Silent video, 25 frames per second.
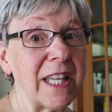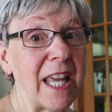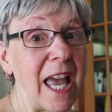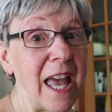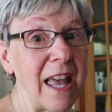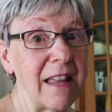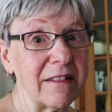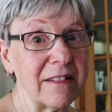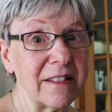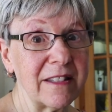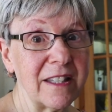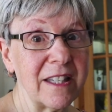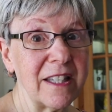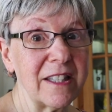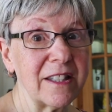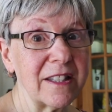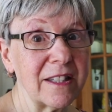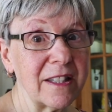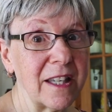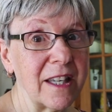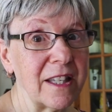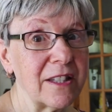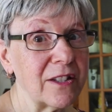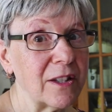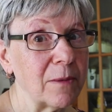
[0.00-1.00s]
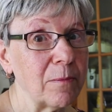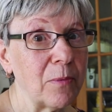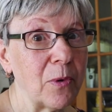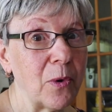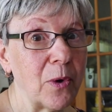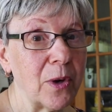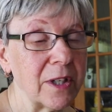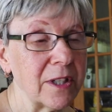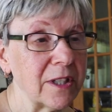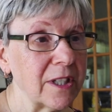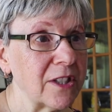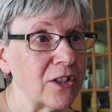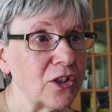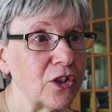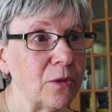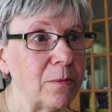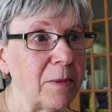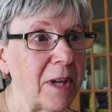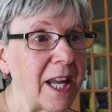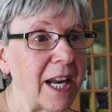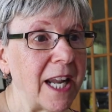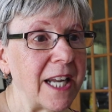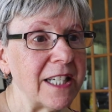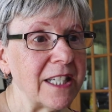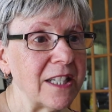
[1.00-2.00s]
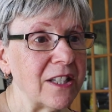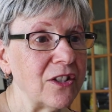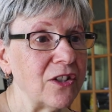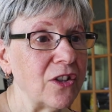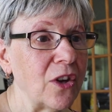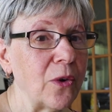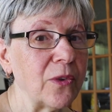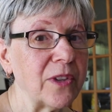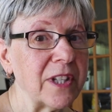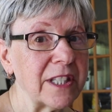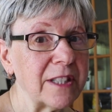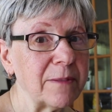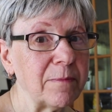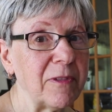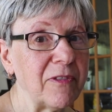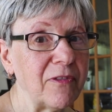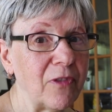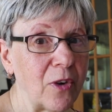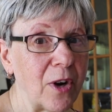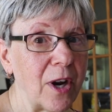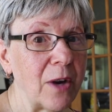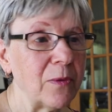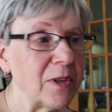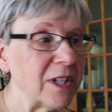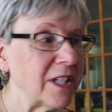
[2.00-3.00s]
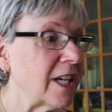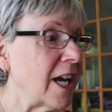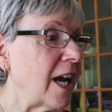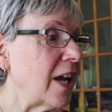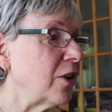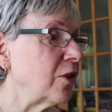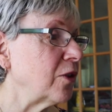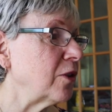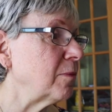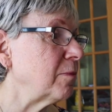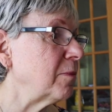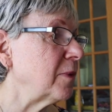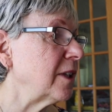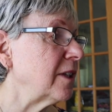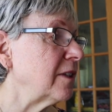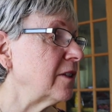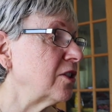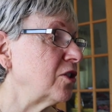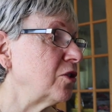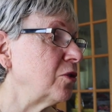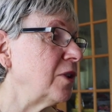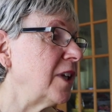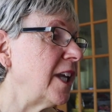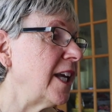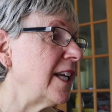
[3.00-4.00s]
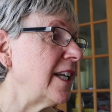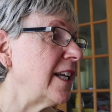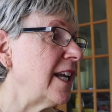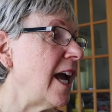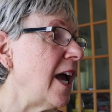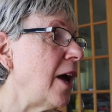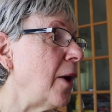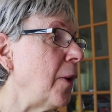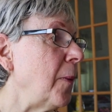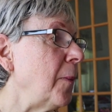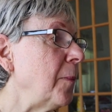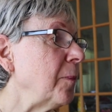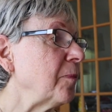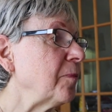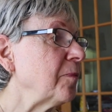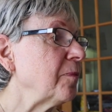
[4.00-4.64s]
Yes, it's it's important. It's too bad I didn't know this before I retired, but it's too late now.